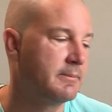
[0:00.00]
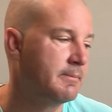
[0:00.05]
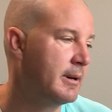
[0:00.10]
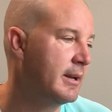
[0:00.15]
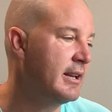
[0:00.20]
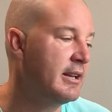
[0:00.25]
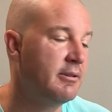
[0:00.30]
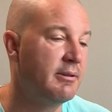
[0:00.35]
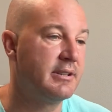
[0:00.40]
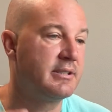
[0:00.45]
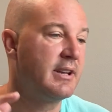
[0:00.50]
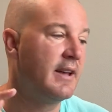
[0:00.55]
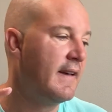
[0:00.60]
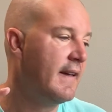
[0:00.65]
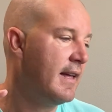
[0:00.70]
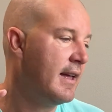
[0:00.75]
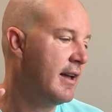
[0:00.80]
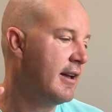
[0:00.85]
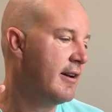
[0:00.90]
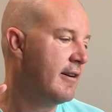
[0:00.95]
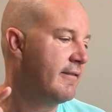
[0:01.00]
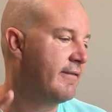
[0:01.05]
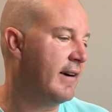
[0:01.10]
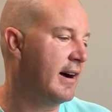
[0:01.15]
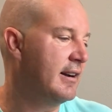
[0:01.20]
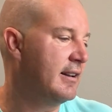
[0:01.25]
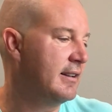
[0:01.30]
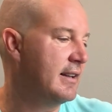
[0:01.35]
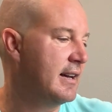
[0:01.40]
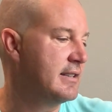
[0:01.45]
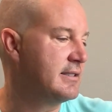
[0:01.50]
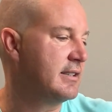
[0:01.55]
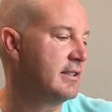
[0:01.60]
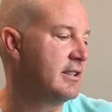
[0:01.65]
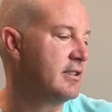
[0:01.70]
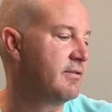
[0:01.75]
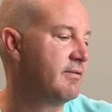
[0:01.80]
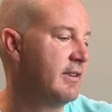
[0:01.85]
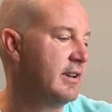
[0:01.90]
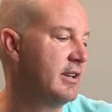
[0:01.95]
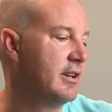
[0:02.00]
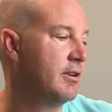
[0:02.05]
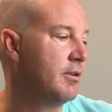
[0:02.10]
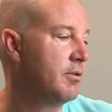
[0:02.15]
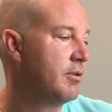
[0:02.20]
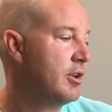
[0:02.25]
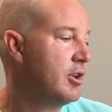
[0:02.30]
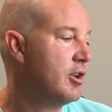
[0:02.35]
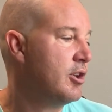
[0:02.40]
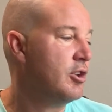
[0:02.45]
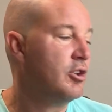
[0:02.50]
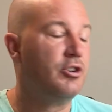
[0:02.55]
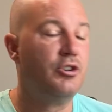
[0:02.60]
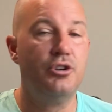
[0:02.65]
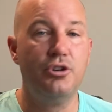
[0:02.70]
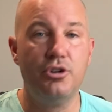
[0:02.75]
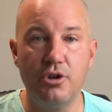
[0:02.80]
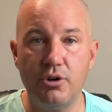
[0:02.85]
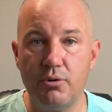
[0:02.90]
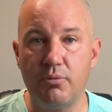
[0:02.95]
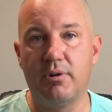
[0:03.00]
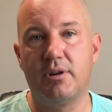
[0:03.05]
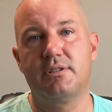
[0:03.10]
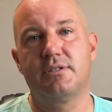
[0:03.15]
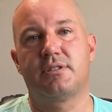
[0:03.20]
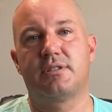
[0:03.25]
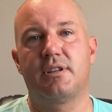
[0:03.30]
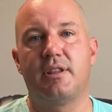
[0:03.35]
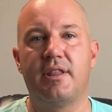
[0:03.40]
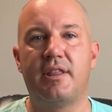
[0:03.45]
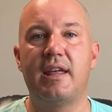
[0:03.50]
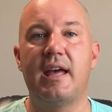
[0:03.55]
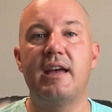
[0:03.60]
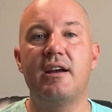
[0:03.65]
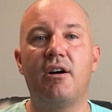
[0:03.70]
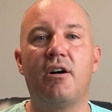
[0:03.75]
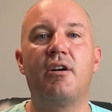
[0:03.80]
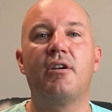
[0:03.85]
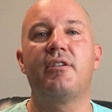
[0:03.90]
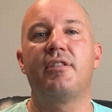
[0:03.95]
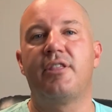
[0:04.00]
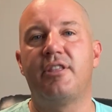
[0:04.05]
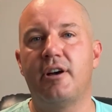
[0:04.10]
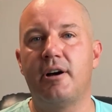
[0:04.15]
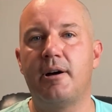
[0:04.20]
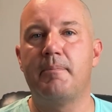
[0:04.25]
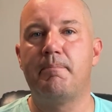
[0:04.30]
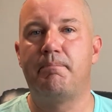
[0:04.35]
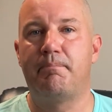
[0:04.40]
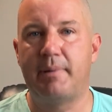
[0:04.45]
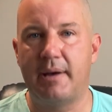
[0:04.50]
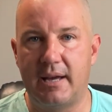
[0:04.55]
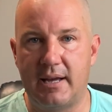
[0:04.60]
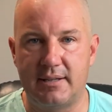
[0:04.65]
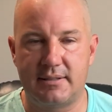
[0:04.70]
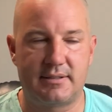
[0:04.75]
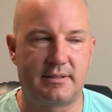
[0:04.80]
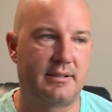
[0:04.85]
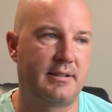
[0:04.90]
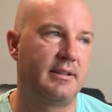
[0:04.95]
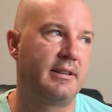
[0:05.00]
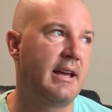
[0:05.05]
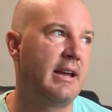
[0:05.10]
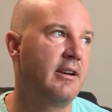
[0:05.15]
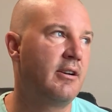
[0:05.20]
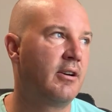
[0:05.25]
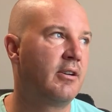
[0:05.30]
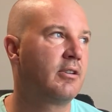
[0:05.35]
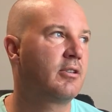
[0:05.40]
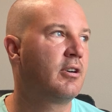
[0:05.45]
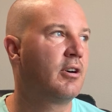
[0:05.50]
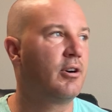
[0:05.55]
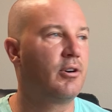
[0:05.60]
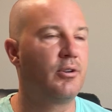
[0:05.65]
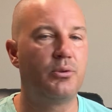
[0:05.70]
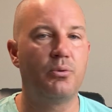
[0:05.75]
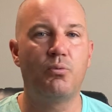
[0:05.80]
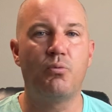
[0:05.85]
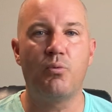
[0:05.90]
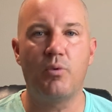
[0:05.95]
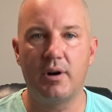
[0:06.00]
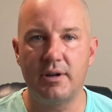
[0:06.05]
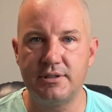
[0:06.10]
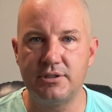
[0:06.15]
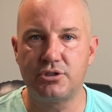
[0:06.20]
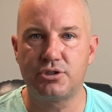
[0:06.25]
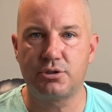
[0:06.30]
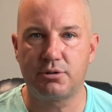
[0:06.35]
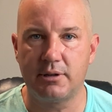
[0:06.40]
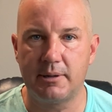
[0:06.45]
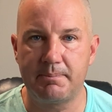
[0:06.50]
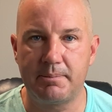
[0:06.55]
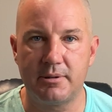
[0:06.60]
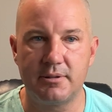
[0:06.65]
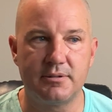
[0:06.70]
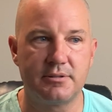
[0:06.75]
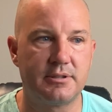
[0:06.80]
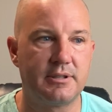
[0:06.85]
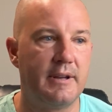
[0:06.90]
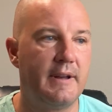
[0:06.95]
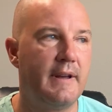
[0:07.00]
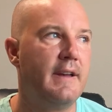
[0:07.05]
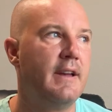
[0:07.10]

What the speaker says: But anyways, finalizing this video, new ones, they are the best. They are called one trippers.